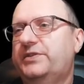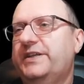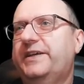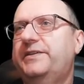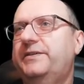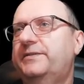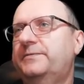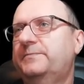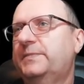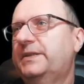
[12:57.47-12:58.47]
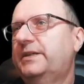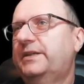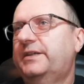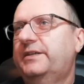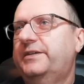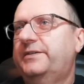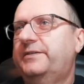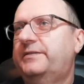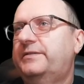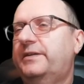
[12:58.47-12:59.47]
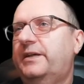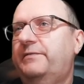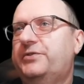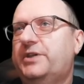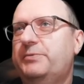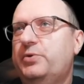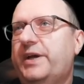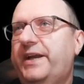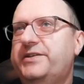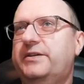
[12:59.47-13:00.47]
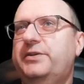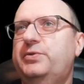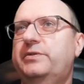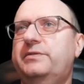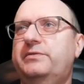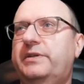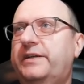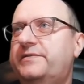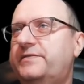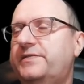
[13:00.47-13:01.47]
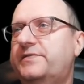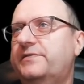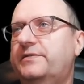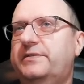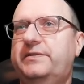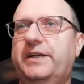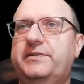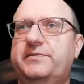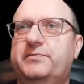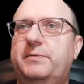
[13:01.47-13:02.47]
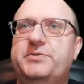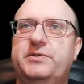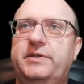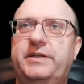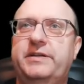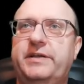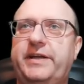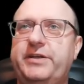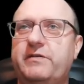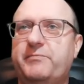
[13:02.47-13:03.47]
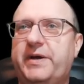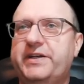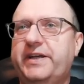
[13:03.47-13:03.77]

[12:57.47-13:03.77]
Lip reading: deck here, and every time you enter, you get this deck description. In any of my